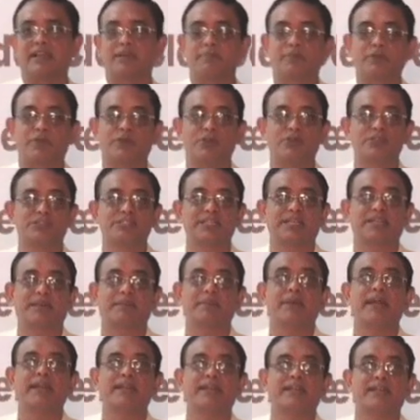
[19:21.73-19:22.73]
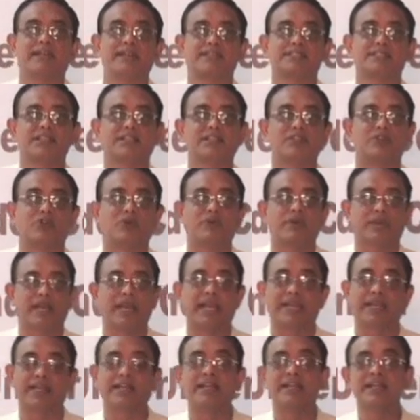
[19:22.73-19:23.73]
produce a dramatic result
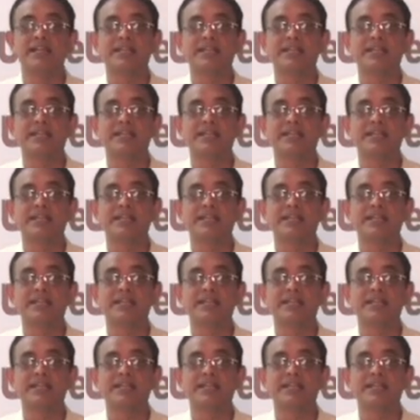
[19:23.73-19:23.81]
overnight.